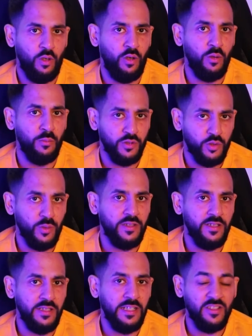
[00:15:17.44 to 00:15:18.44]
almost
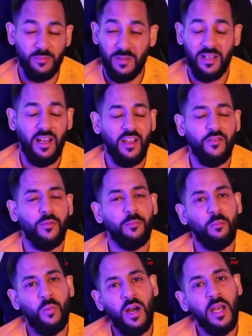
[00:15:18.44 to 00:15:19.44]
20 years of my life.
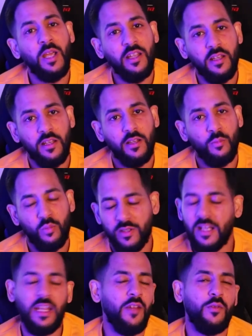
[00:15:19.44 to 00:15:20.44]
Why would
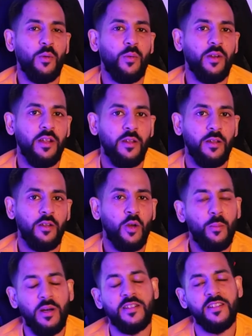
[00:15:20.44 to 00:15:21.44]
I ever want to
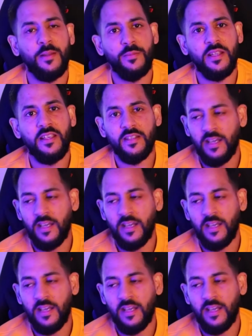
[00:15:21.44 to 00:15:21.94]
go back to them days?